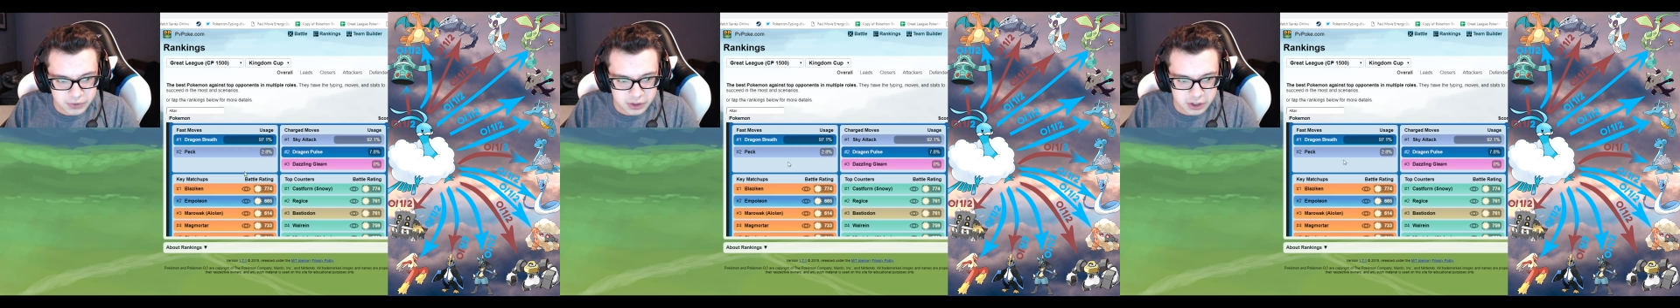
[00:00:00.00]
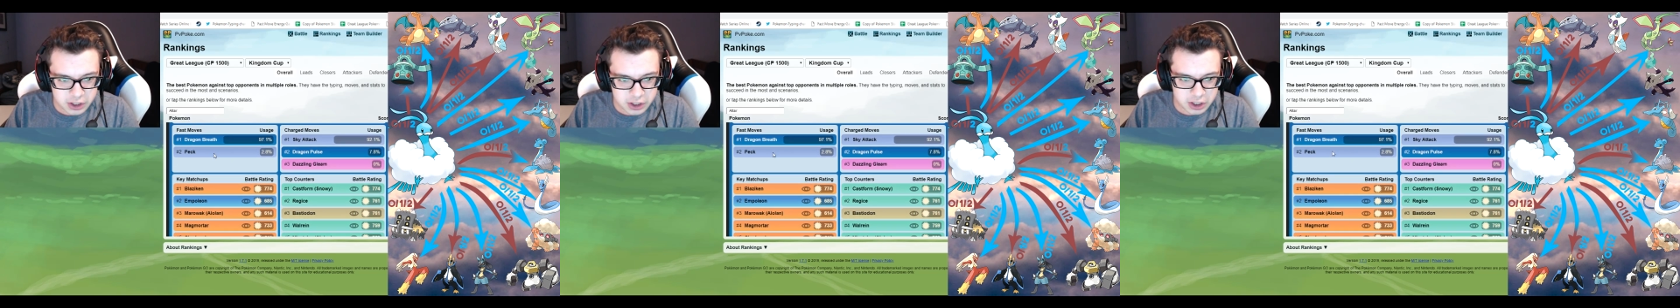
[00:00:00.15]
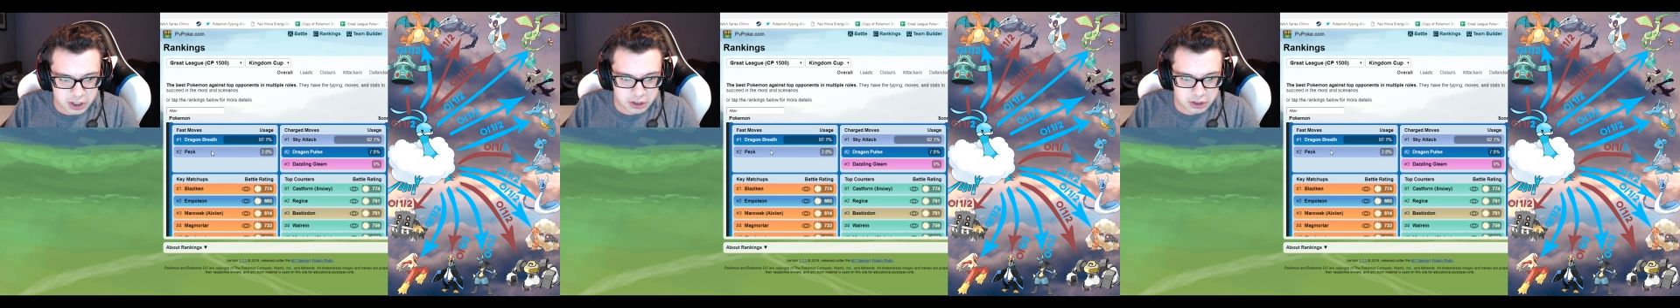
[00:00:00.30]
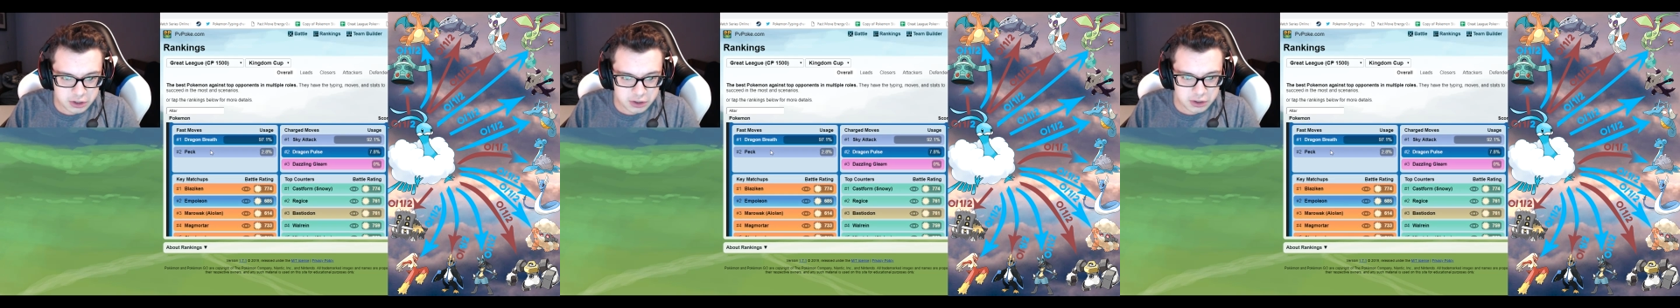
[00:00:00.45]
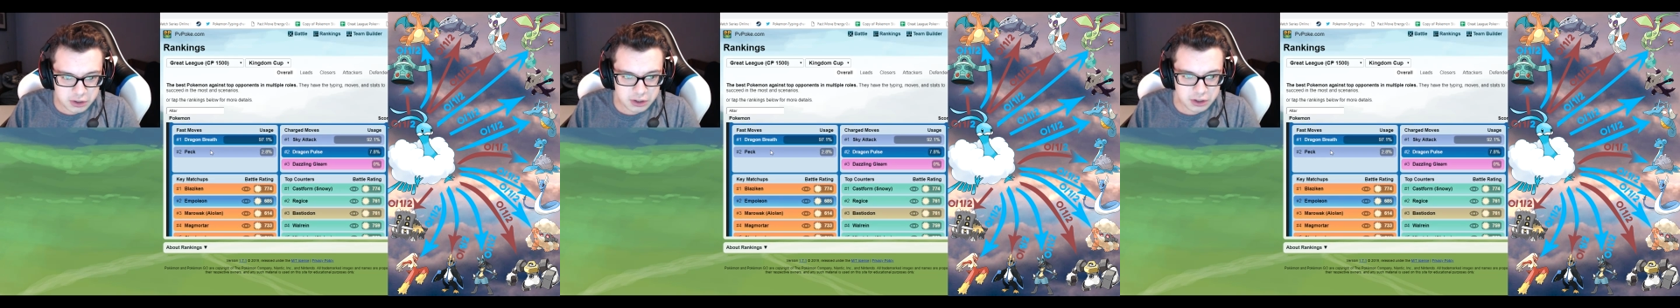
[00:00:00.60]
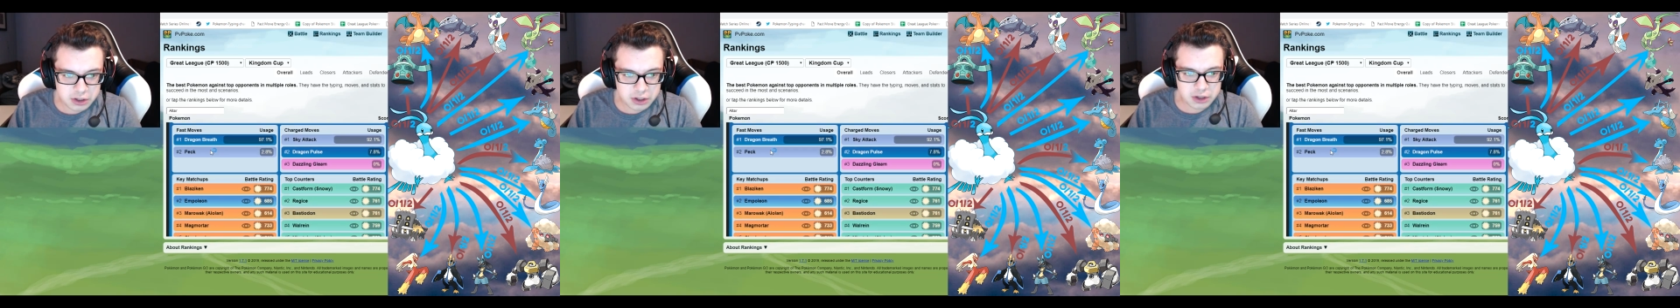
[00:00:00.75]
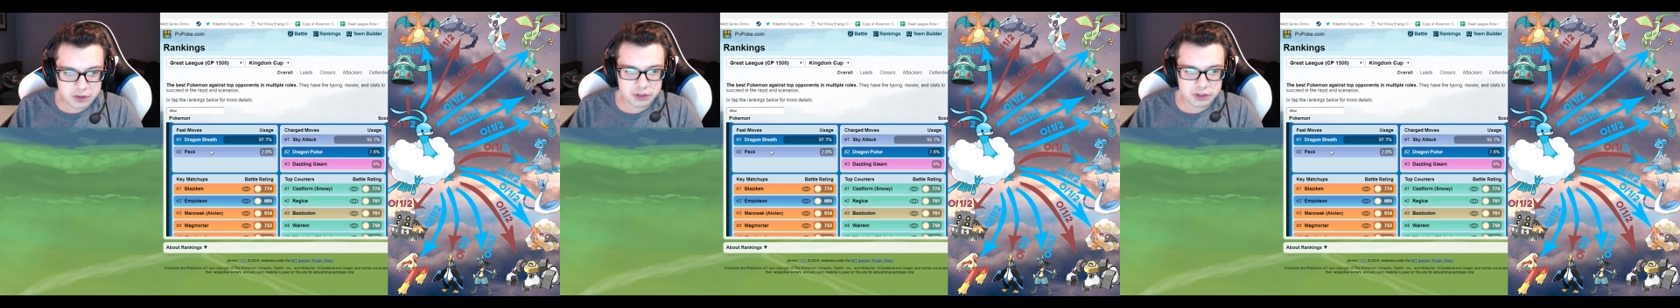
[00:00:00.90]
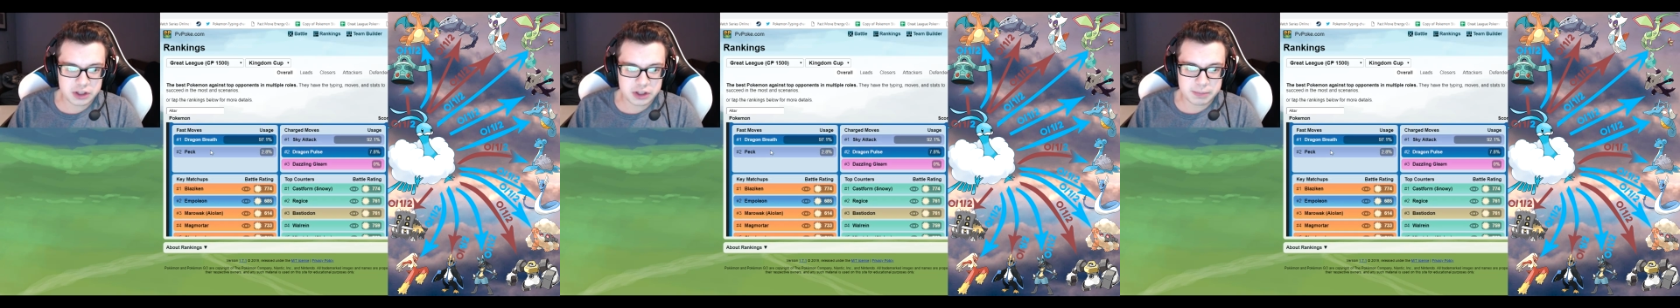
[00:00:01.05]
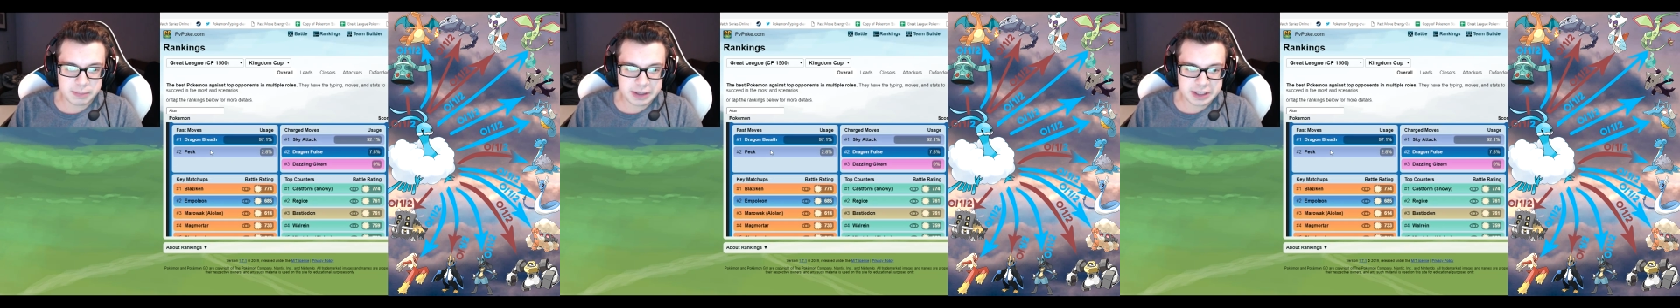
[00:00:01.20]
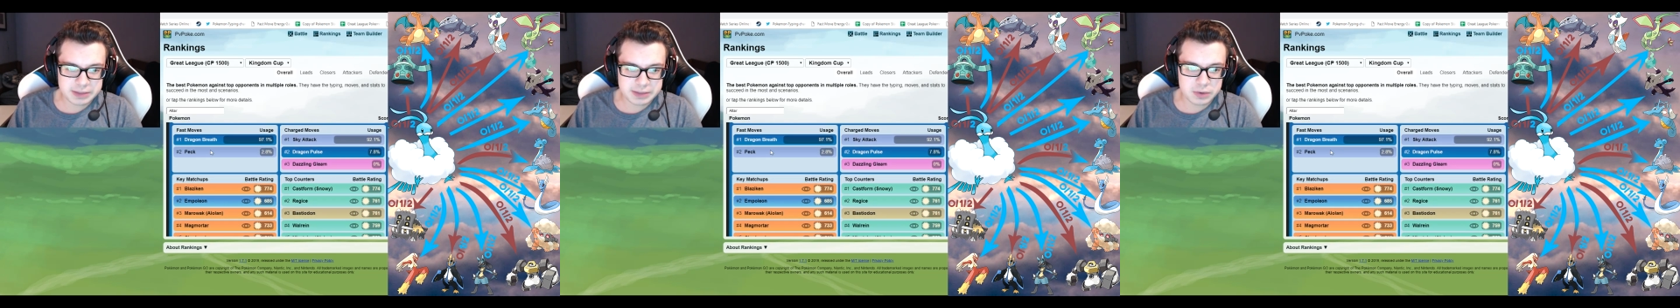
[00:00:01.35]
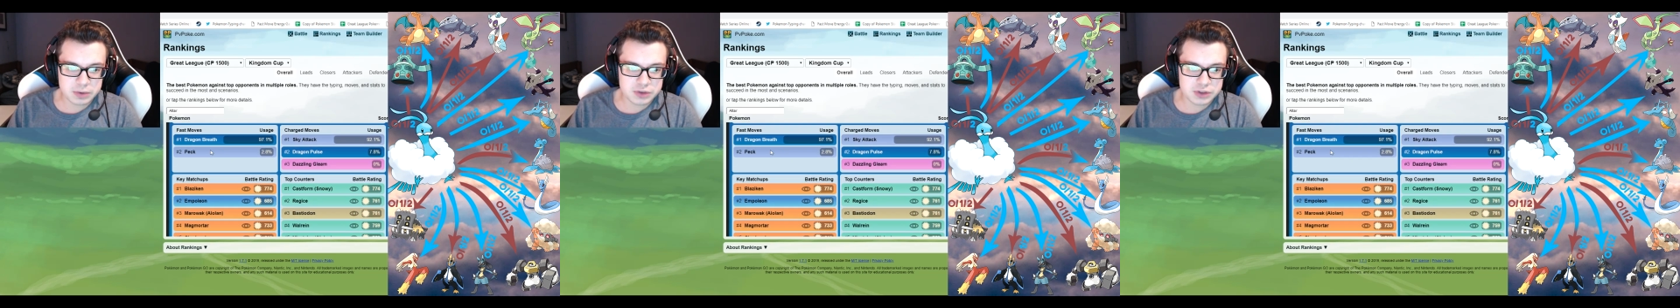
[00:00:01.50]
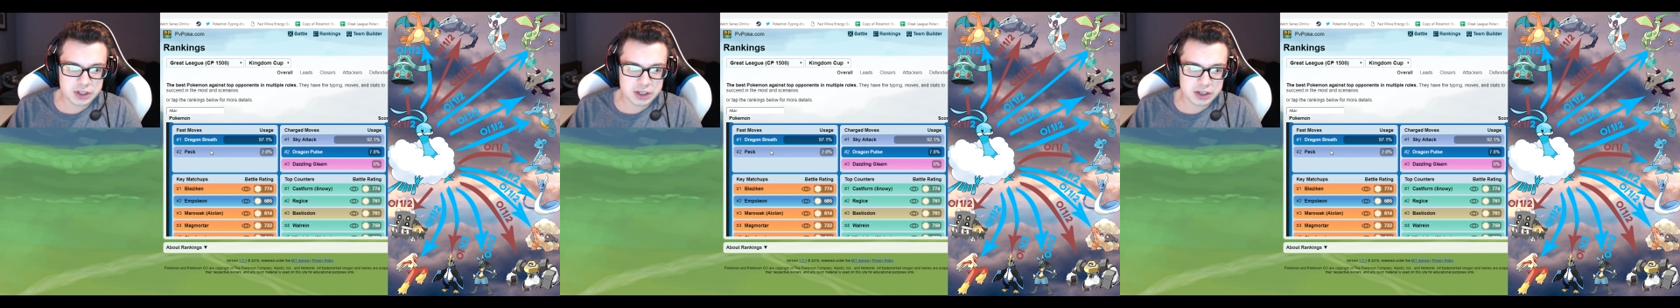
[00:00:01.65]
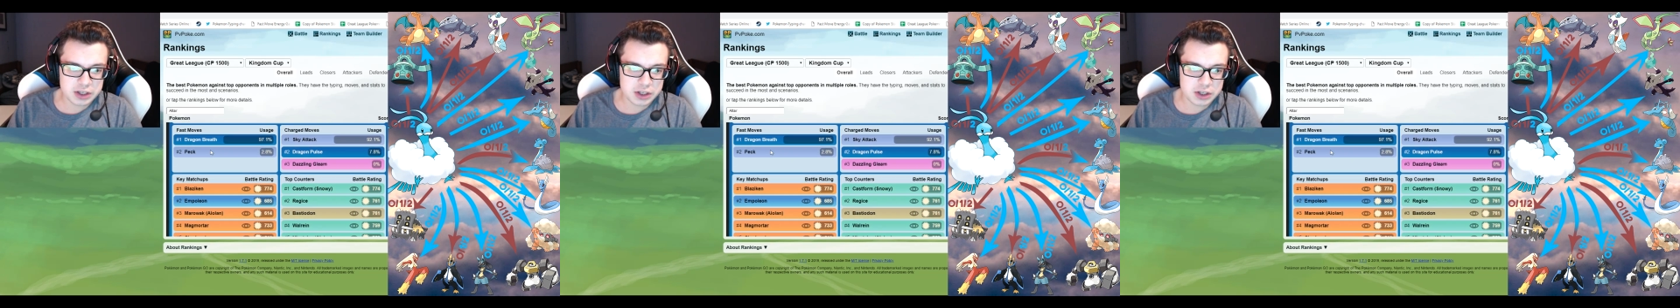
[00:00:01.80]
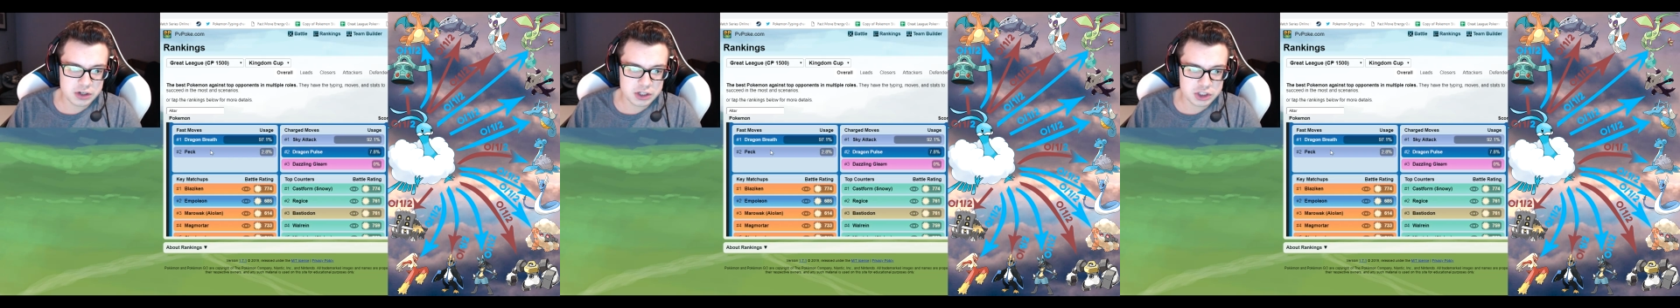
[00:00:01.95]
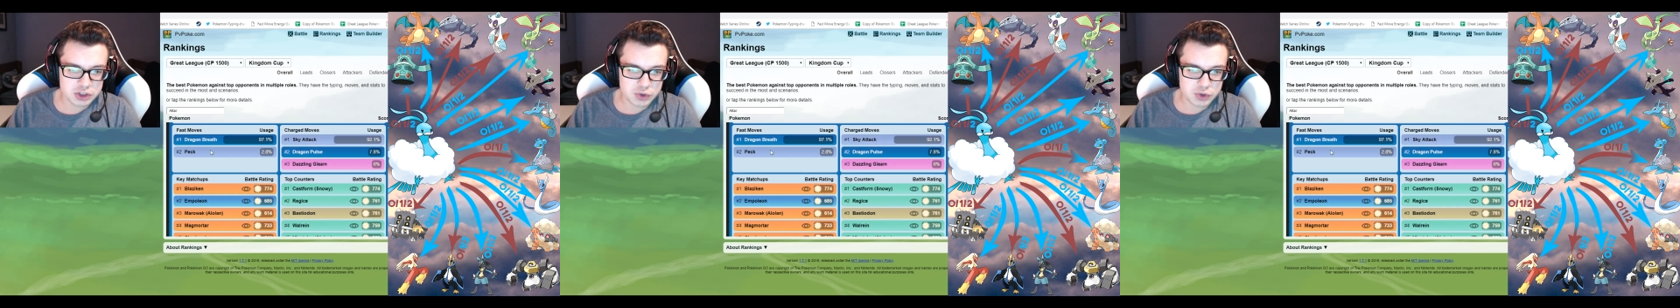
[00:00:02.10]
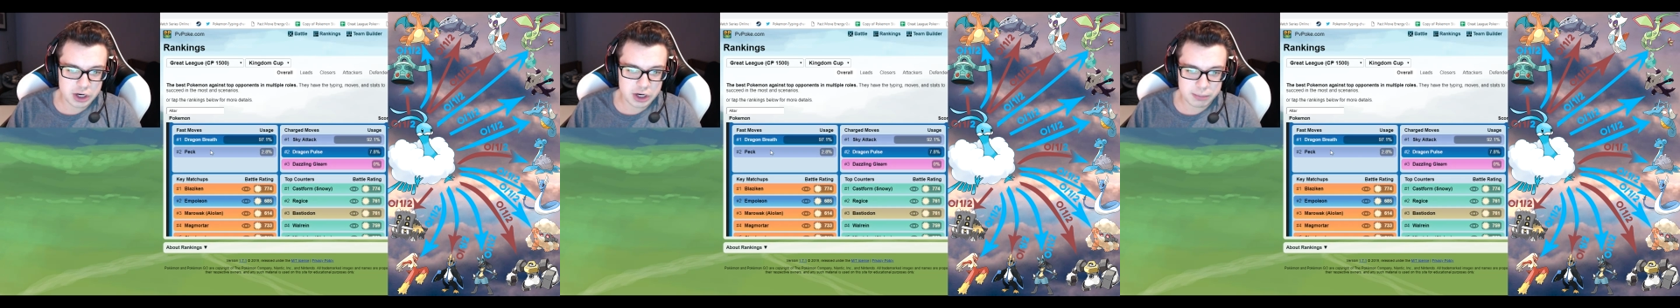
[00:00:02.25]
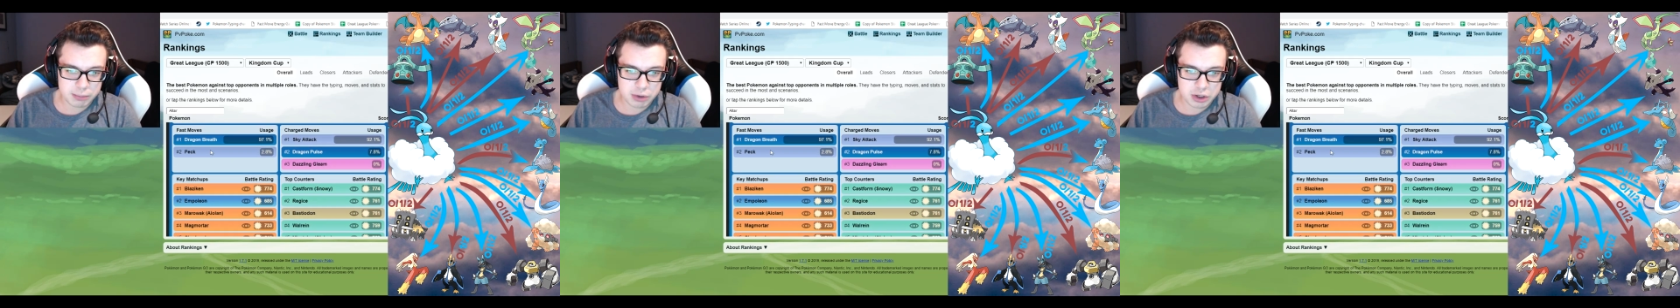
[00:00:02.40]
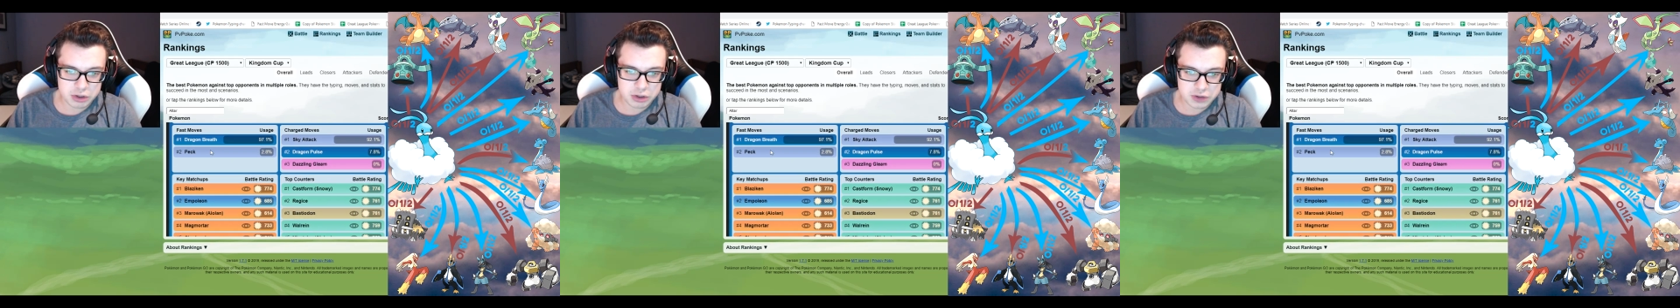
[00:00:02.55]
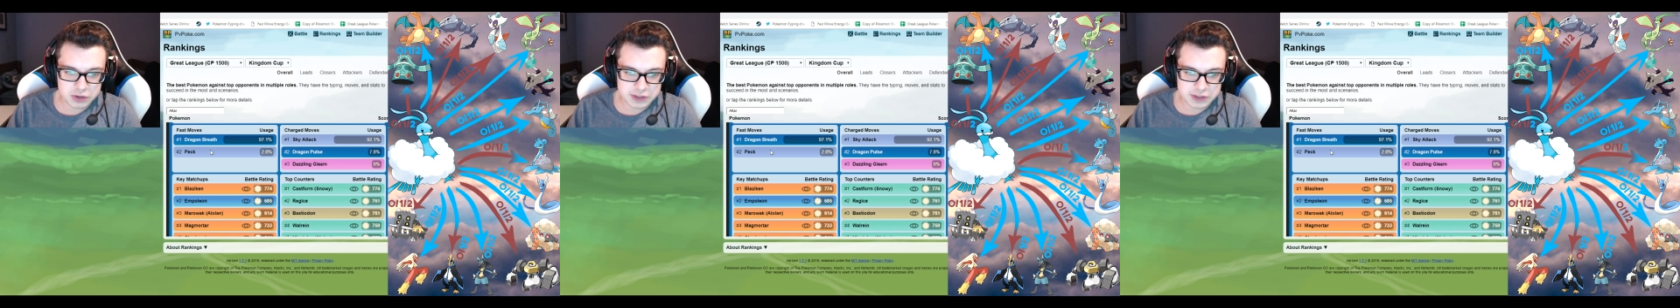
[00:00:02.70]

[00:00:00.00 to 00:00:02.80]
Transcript: and the best moveset here is Dragon Breath,